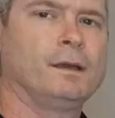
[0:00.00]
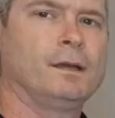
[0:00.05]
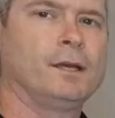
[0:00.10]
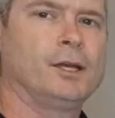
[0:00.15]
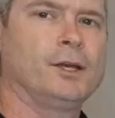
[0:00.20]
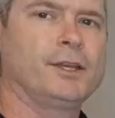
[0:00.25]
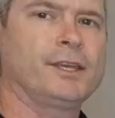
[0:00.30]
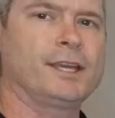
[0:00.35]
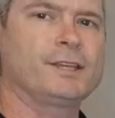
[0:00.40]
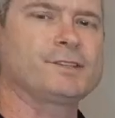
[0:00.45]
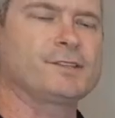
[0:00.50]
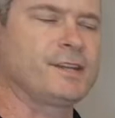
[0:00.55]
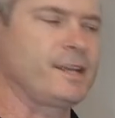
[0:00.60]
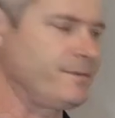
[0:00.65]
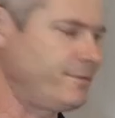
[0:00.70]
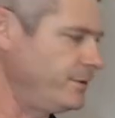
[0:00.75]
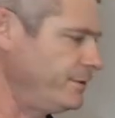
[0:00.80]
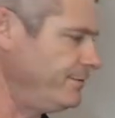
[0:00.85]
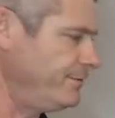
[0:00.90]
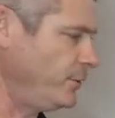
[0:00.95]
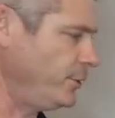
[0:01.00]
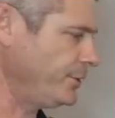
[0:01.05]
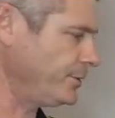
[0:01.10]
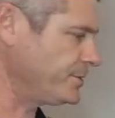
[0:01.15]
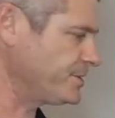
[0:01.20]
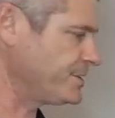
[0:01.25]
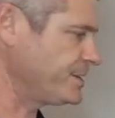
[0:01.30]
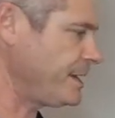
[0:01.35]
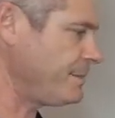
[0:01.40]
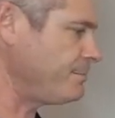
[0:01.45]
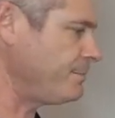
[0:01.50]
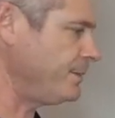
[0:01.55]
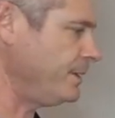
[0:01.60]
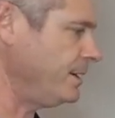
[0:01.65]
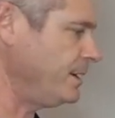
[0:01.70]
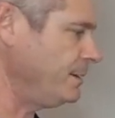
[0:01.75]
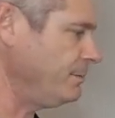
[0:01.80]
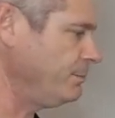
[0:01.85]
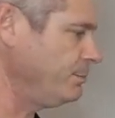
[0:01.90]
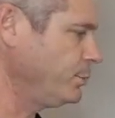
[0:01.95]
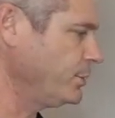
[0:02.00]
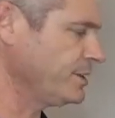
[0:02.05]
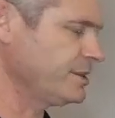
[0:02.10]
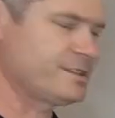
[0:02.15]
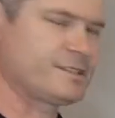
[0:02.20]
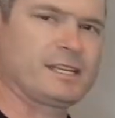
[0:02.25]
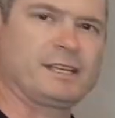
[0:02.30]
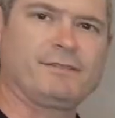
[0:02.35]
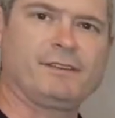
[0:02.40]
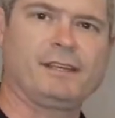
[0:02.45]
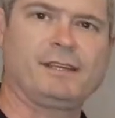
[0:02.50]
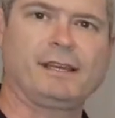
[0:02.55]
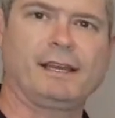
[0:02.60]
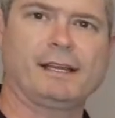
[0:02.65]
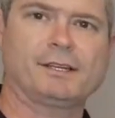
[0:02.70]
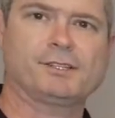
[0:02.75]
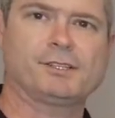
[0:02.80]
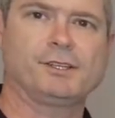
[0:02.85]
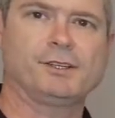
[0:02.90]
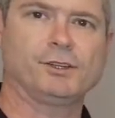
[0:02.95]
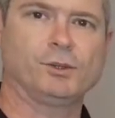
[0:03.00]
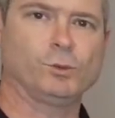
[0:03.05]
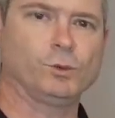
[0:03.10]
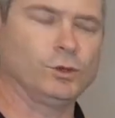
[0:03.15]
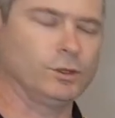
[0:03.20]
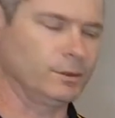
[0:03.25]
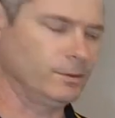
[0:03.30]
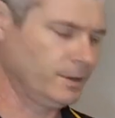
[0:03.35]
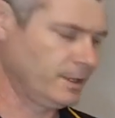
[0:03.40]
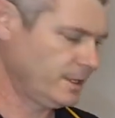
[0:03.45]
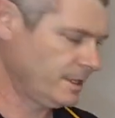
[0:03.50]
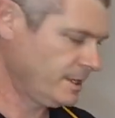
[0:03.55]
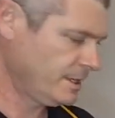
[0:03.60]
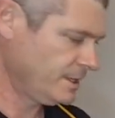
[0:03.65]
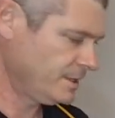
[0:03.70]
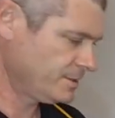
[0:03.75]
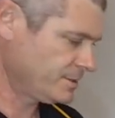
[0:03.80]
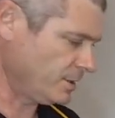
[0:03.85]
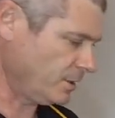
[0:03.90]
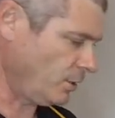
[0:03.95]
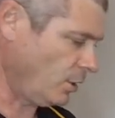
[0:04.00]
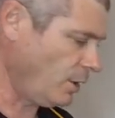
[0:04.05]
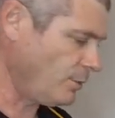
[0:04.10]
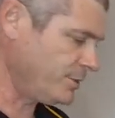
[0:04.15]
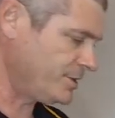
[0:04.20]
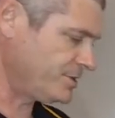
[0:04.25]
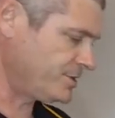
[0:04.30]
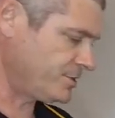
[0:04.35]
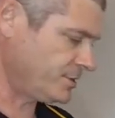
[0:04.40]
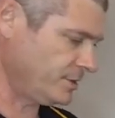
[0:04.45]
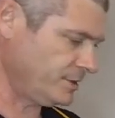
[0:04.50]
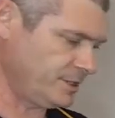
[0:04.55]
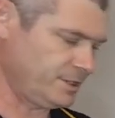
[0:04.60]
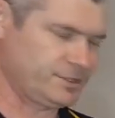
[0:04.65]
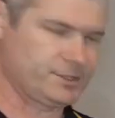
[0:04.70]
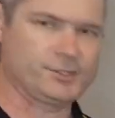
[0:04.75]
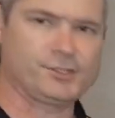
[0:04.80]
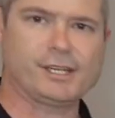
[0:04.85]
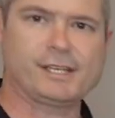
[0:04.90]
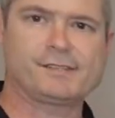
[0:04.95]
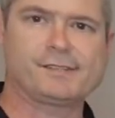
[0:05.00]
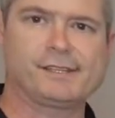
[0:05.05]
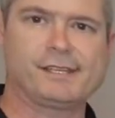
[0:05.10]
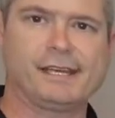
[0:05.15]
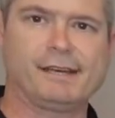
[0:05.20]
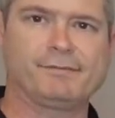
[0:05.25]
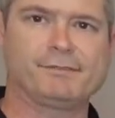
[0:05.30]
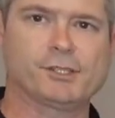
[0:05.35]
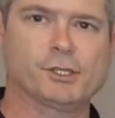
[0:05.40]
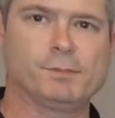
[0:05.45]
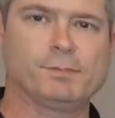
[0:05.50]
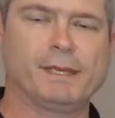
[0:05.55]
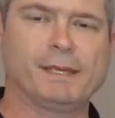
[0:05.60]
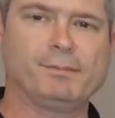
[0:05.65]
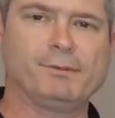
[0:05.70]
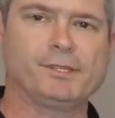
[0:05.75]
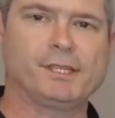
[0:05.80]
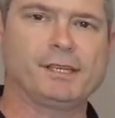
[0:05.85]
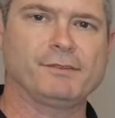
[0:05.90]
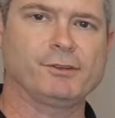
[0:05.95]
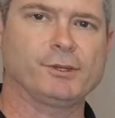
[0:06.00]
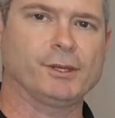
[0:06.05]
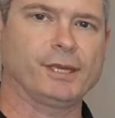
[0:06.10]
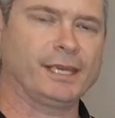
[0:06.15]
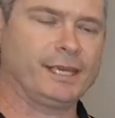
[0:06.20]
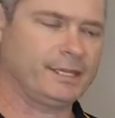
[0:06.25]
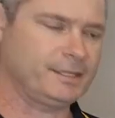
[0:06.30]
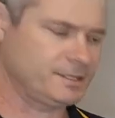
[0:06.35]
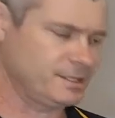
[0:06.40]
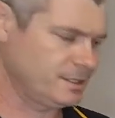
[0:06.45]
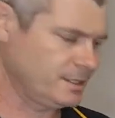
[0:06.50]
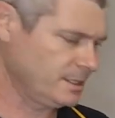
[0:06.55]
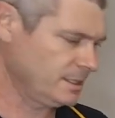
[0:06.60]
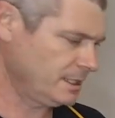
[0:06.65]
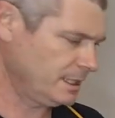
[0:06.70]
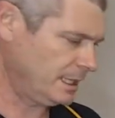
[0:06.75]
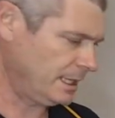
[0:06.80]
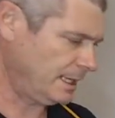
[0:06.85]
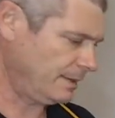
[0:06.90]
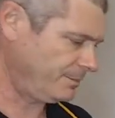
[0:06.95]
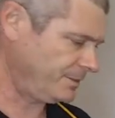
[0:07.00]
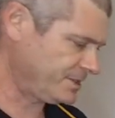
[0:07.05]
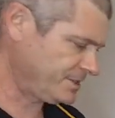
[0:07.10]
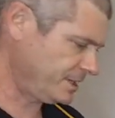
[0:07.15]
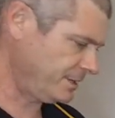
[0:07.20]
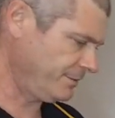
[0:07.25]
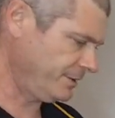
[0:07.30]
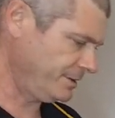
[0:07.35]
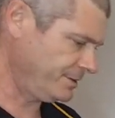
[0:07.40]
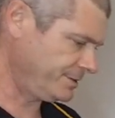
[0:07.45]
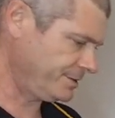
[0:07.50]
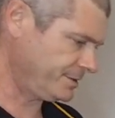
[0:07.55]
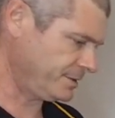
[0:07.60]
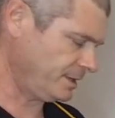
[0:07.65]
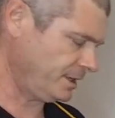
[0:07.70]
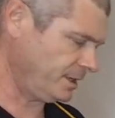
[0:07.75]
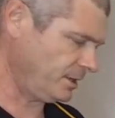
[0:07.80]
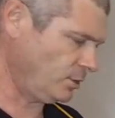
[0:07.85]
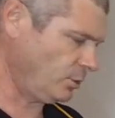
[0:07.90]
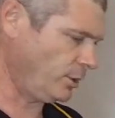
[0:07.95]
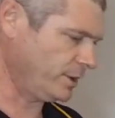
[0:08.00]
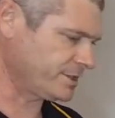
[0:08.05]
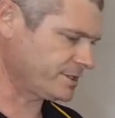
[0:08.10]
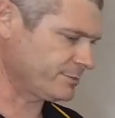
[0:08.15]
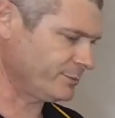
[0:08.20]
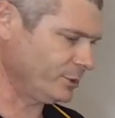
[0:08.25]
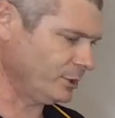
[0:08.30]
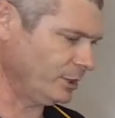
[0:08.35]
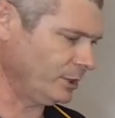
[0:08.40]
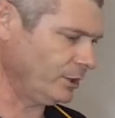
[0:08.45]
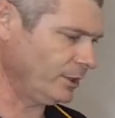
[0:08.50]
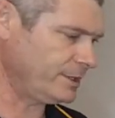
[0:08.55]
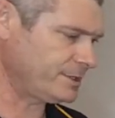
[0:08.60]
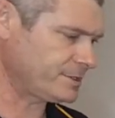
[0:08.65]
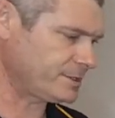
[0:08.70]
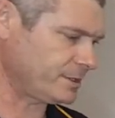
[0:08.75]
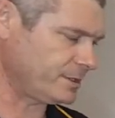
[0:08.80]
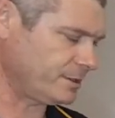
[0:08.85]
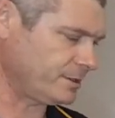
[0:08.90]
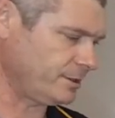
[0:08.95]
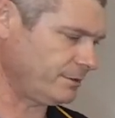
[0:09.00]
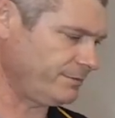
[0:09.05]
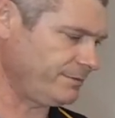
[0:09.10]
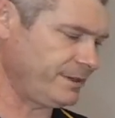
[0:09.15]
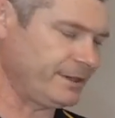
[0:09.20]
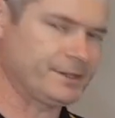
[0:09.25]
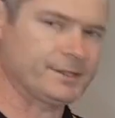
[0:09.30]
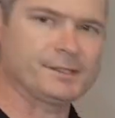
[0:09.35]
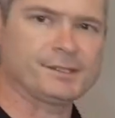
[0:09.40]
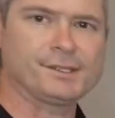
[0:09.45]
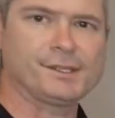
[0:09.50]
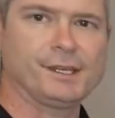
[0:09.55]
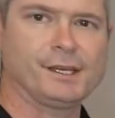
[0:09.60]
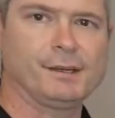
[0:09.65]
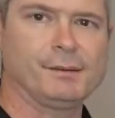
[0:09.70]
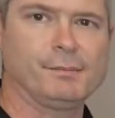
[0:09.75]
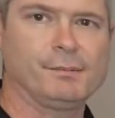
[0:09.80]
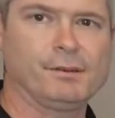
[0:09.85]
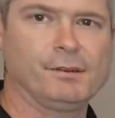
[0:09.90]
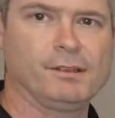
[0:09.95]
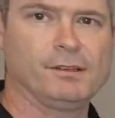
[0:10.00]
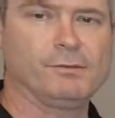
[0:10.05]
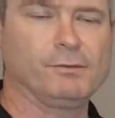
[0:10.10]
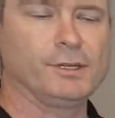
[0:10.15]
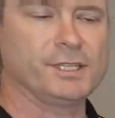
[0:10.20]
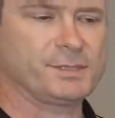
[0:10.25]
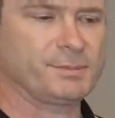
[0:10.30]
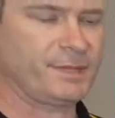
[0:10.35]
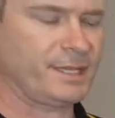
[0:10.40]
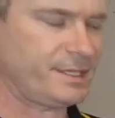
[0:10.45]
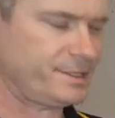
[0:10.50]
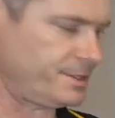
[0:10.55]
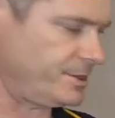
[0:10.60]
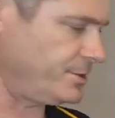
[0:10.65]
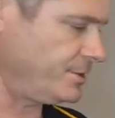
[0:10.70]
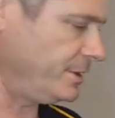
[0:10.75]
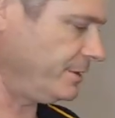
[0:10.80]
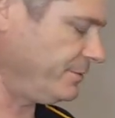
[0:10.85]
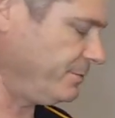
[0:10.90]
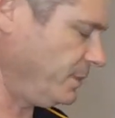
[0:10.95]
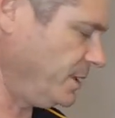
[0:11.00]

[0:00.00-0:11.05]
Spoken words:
Okay, so now for the final step, putting the TV actually on the wall. So I would certainly suggest that you have 2 people to give you a hand. This TV is quite small and light, so I found it reasonably easy to lift